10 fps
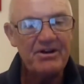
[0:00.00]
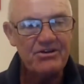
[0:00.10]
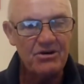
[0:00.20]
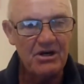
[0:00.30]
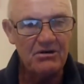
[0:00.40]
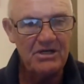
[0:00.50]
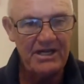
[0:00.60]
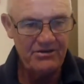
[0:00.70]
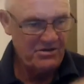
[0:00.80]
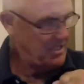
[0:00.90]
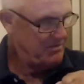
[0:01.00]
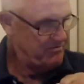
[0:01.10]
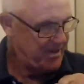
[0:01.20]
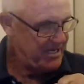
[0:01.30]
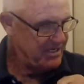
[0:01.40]
but you go and you
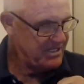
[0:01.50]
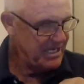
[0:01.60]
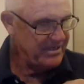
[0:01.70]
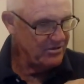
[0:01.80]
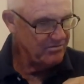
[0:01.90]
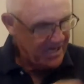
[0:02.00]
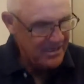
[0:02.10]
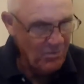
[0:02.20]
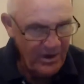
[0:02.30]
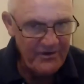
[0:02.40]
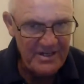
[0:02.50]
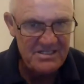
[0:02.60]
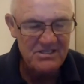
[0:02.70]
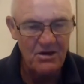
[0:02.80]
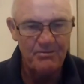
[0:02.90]
then bend it and you make the one
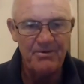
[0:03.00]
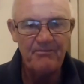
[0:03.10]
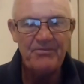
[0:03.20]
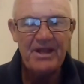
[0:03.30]
rein stop